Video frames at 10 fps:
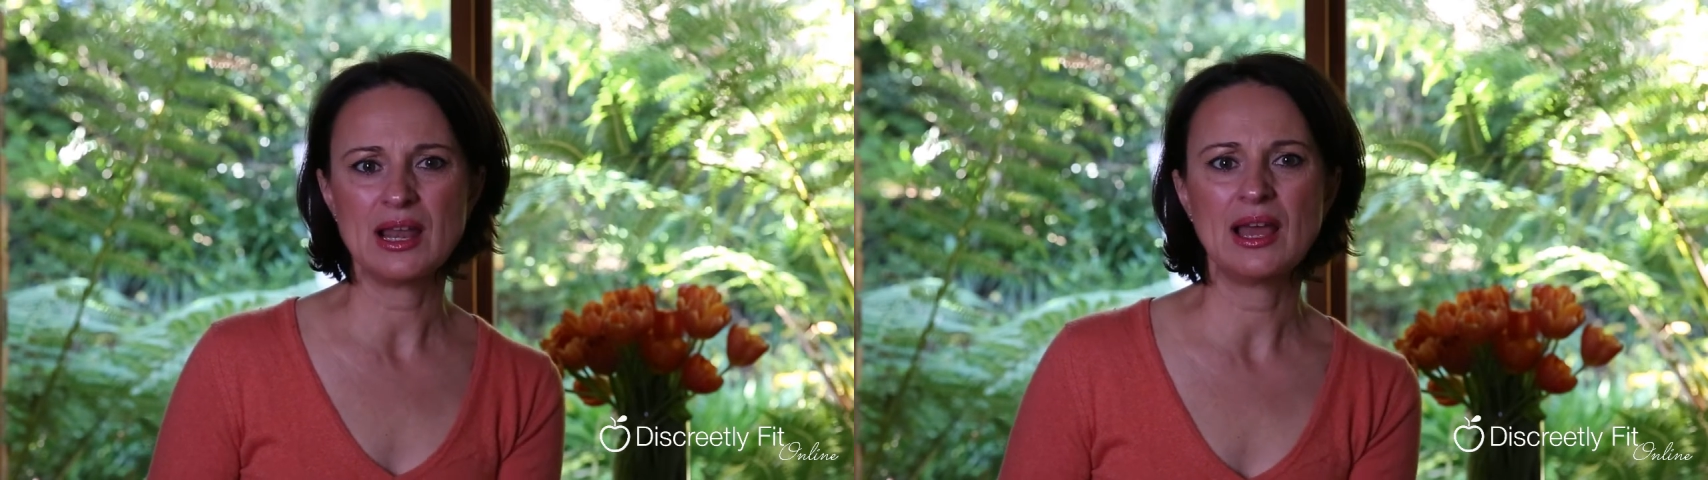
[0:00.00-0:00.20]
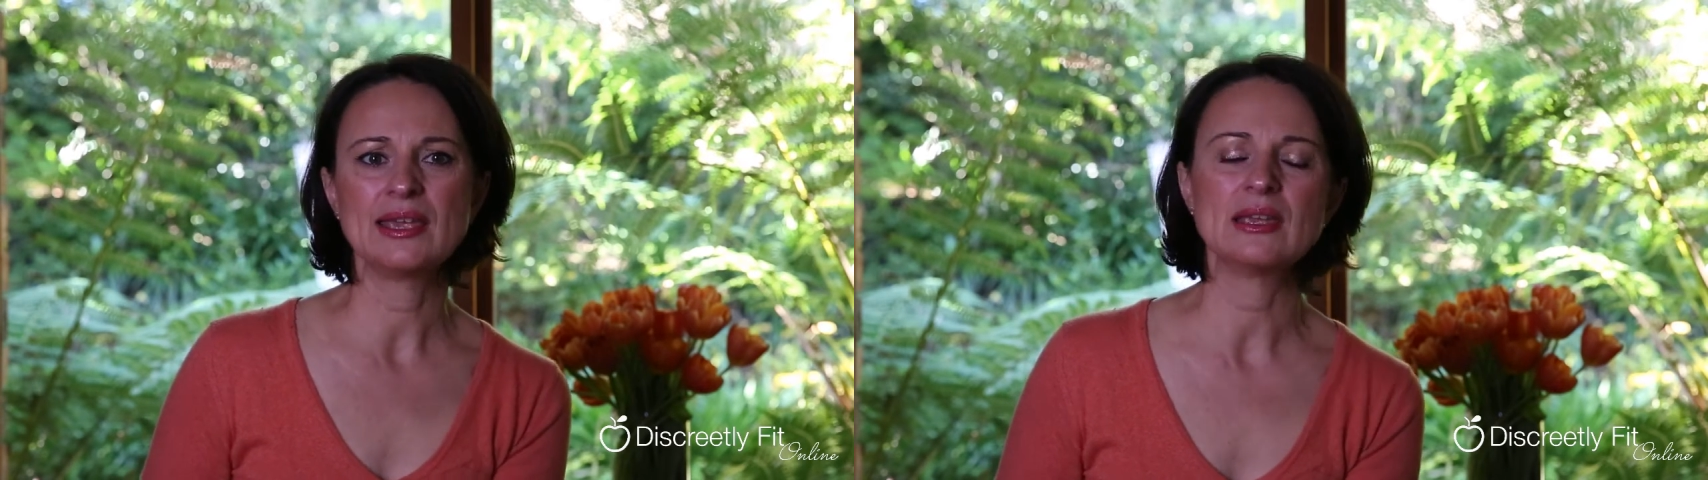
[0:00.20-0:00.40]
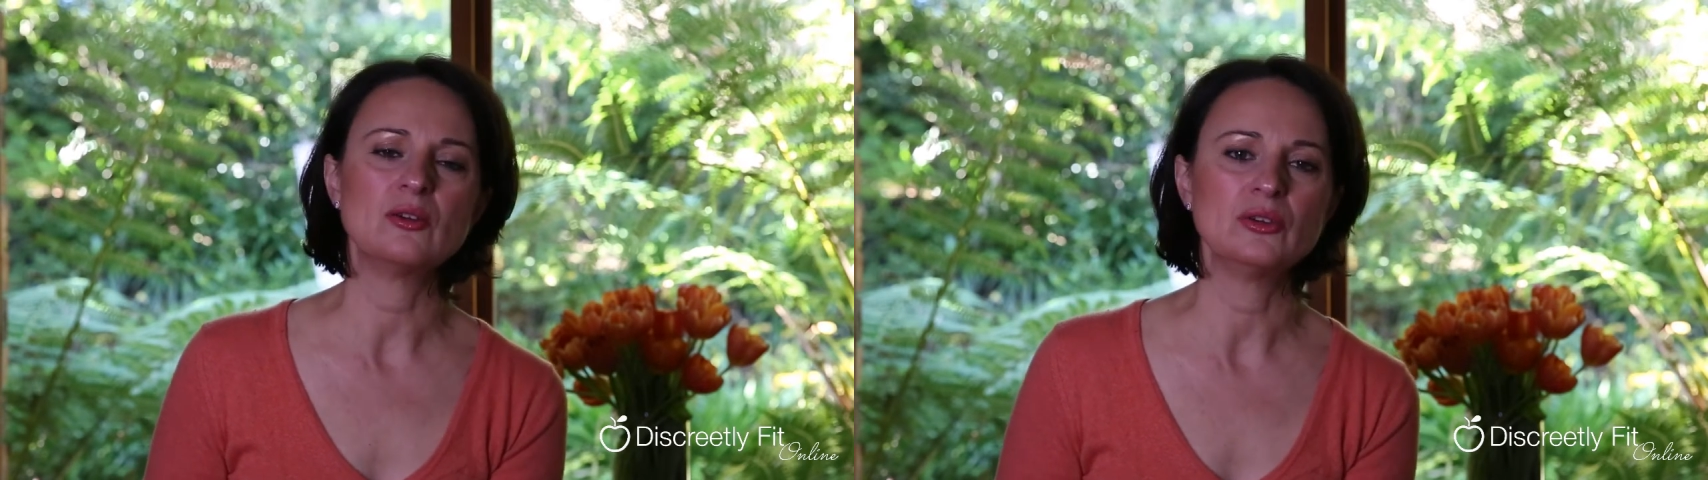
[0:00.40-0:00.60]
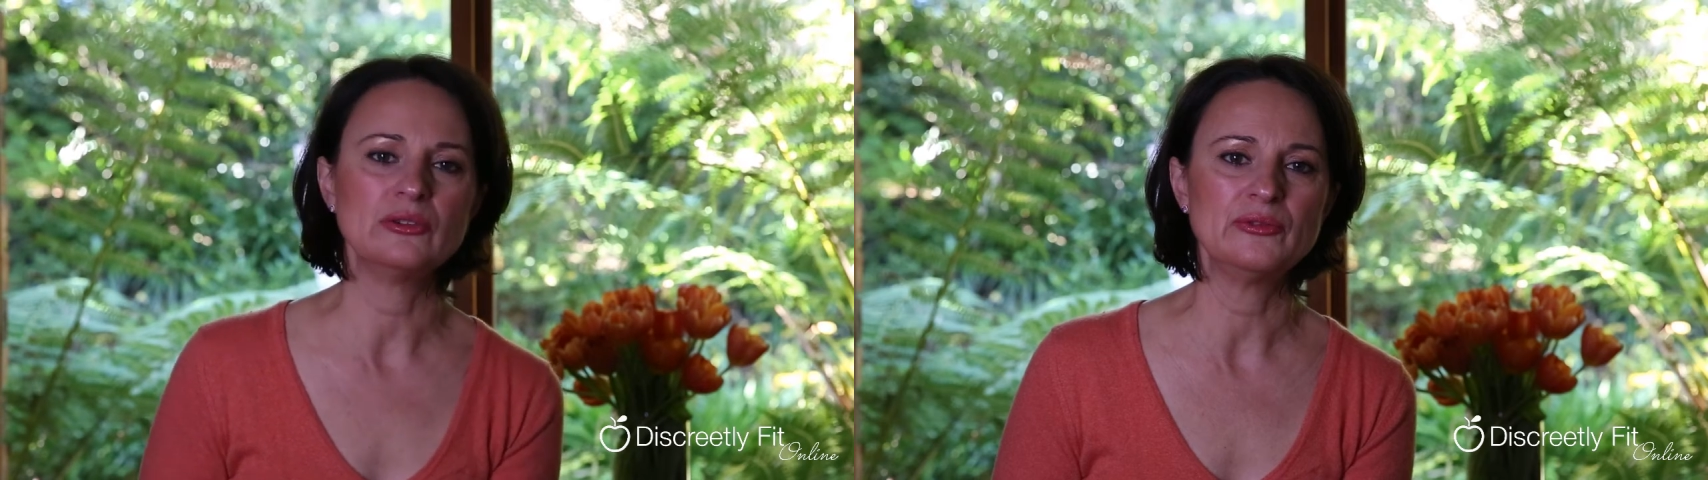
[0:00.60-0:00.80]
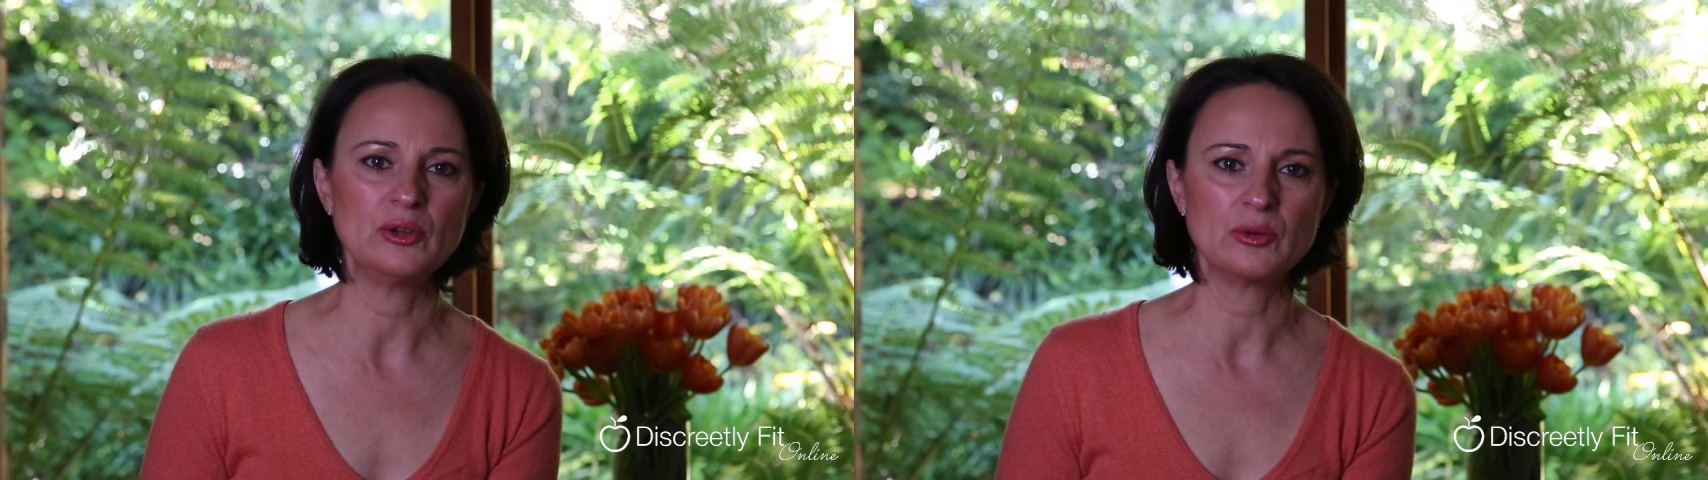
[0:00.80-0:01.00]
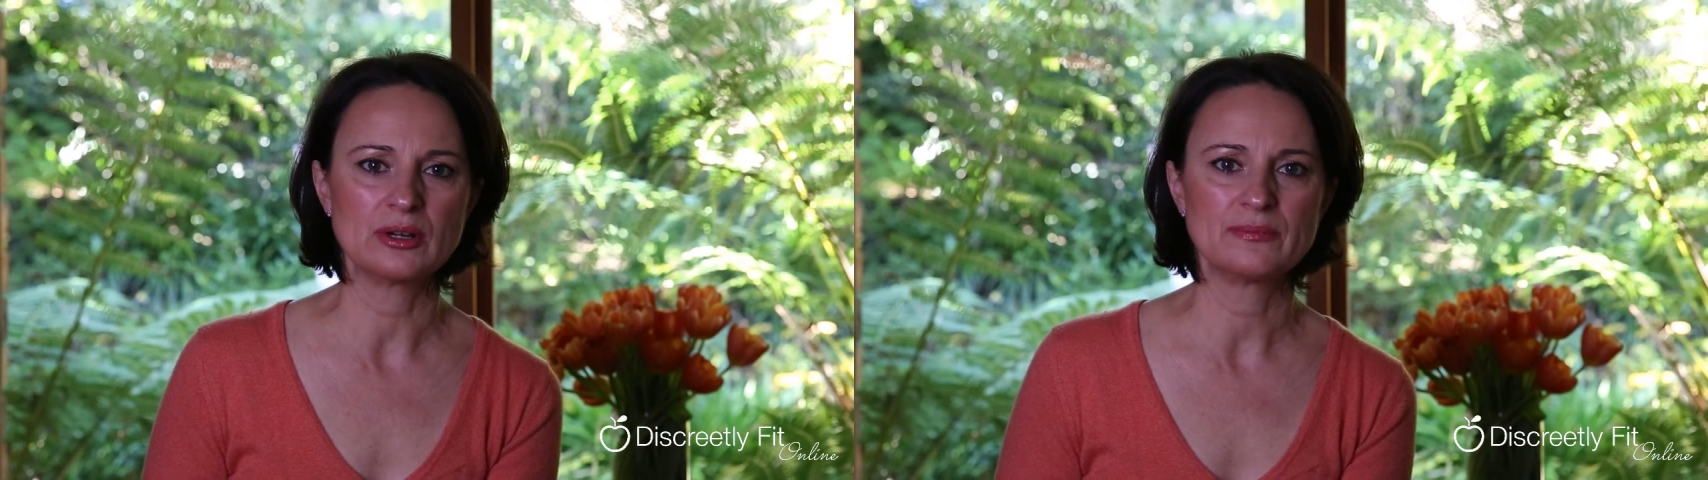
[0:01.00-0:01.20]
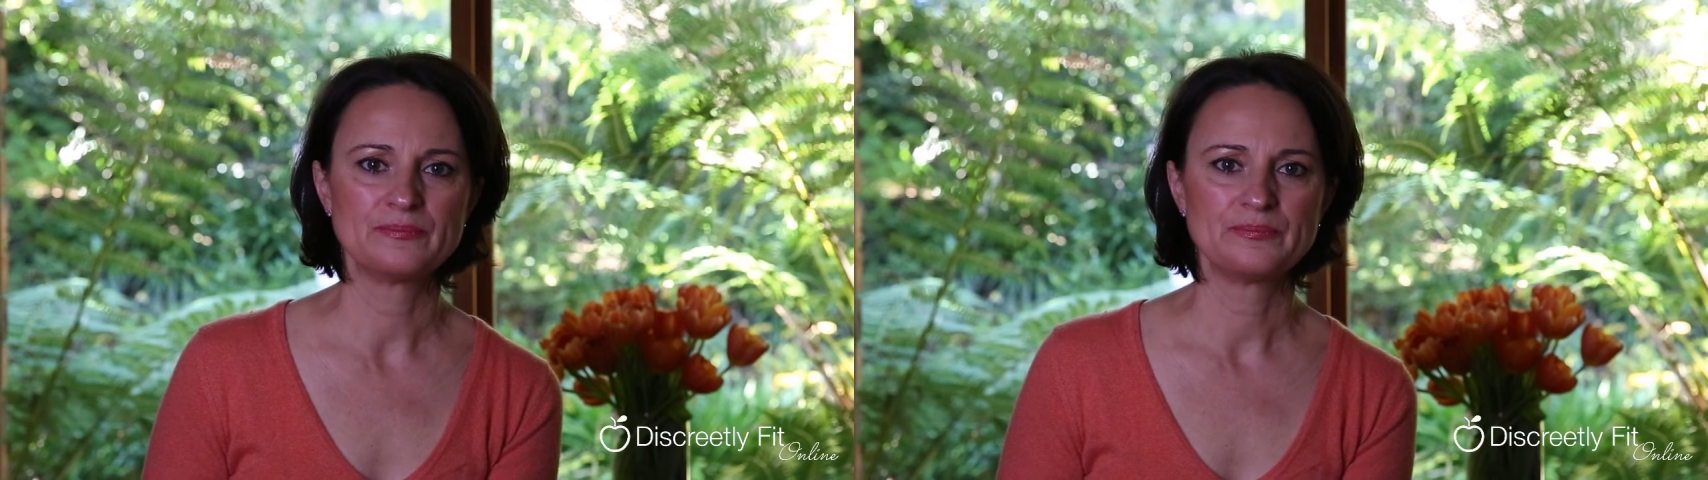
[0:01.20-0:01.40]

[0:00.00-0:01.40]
lying on the floor.